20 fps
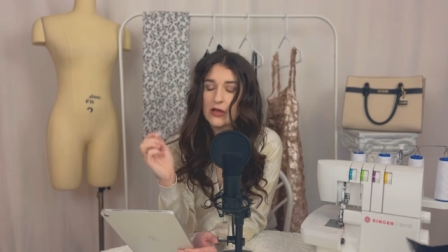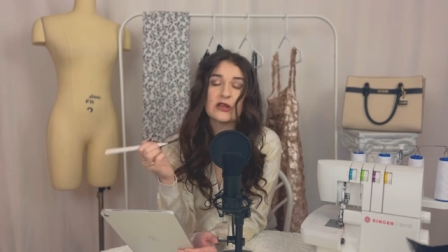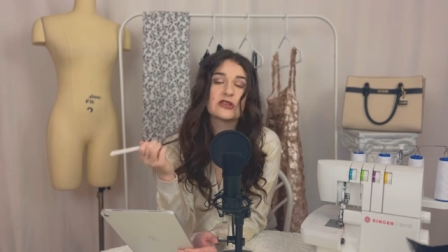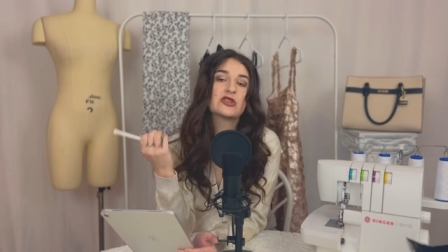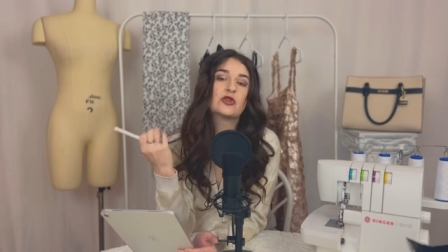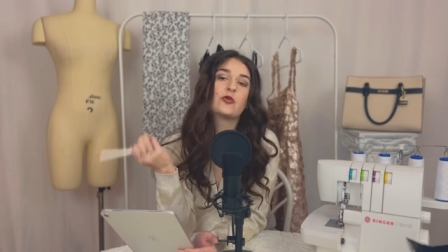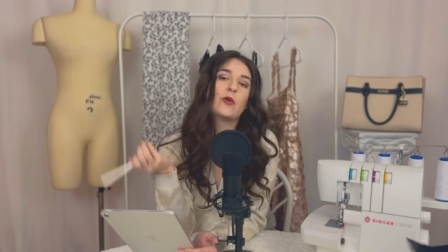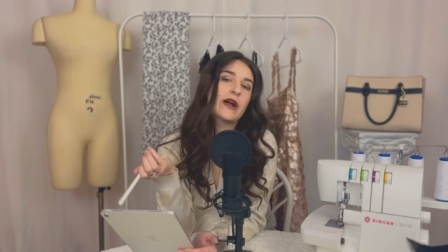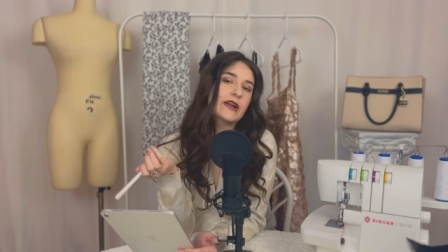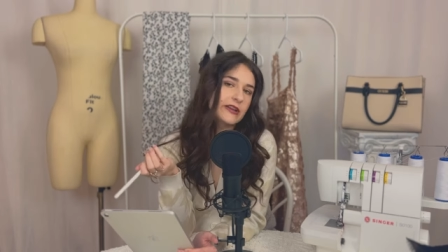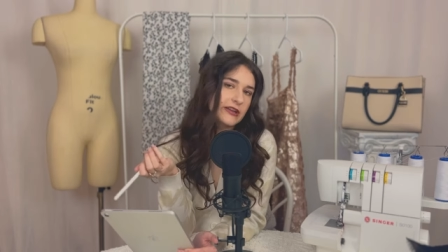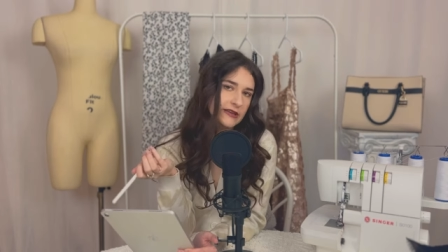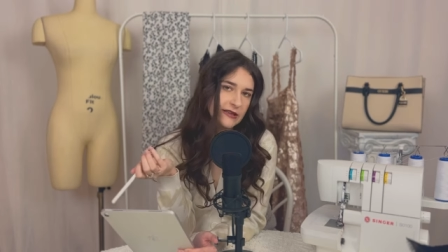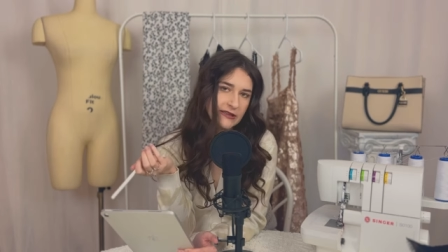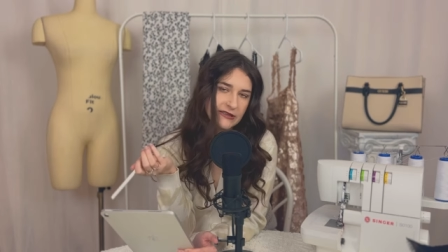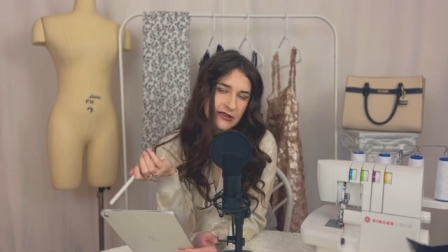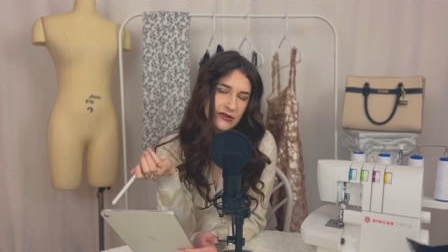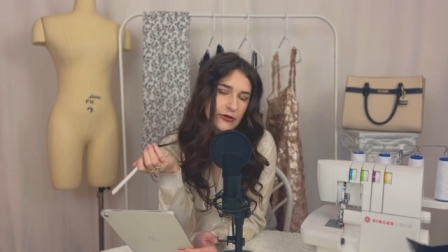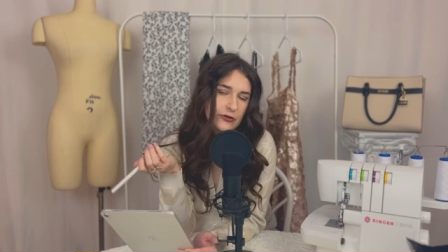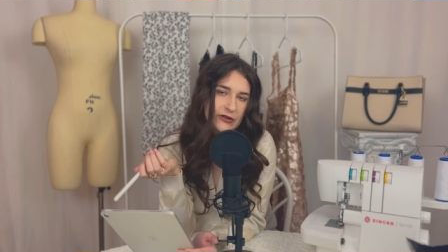So why do you
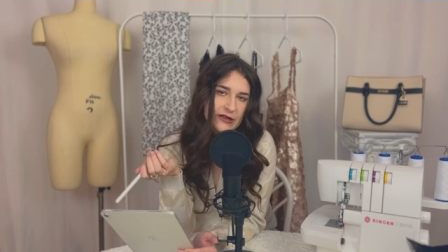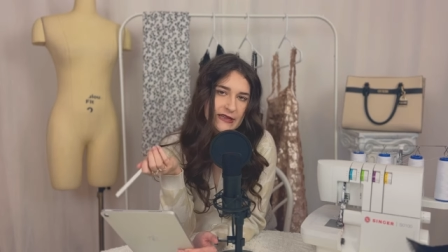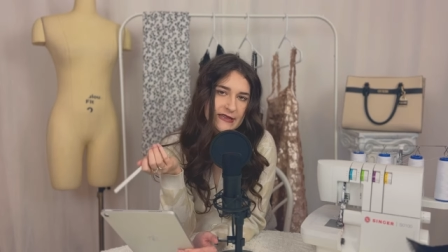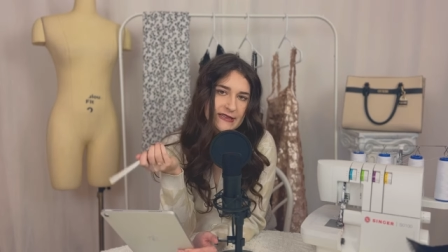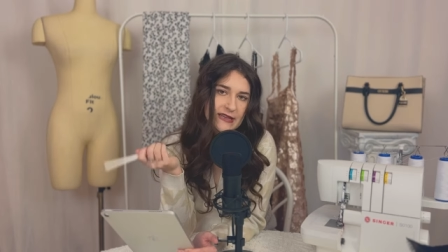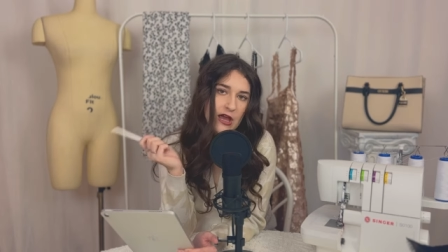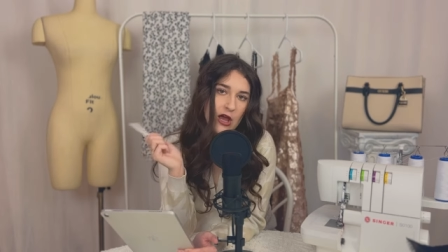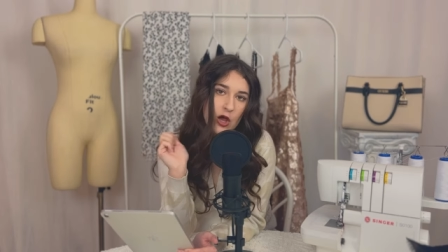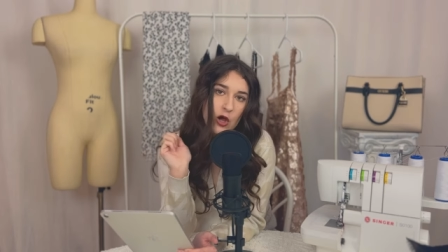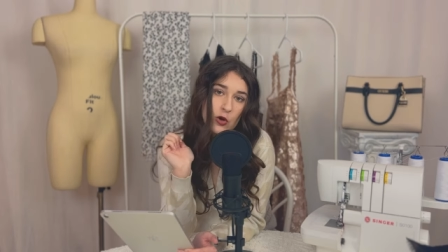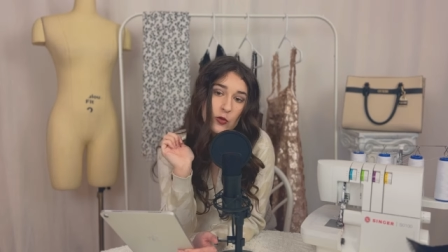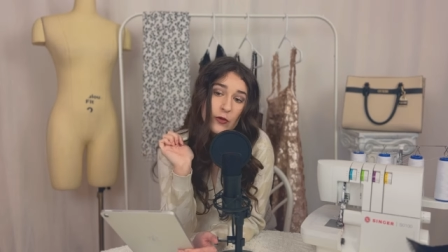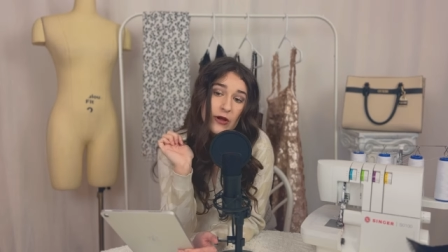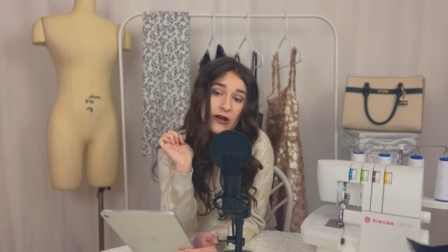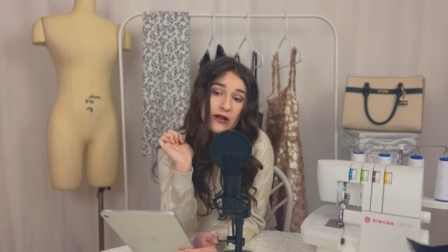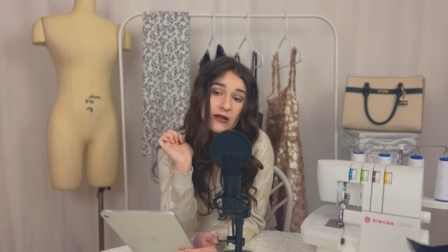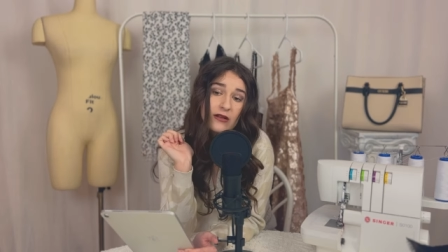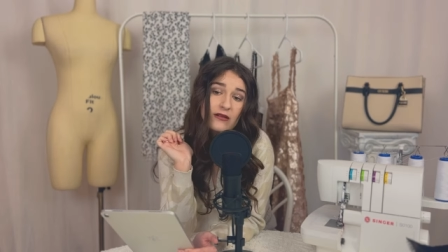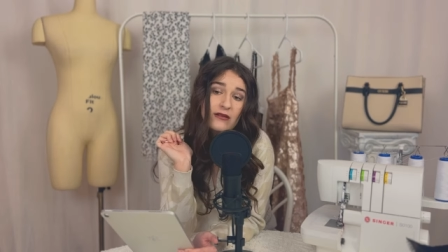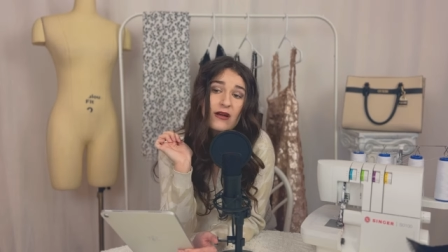need to know this?
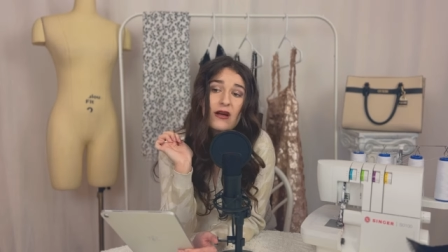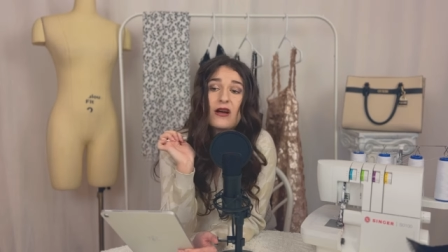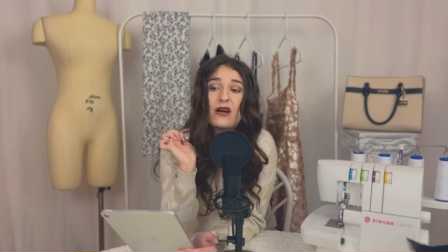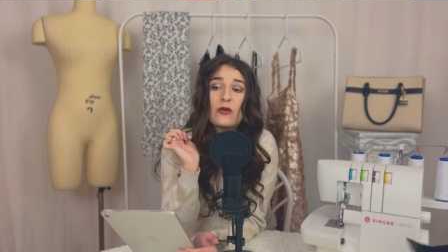Well,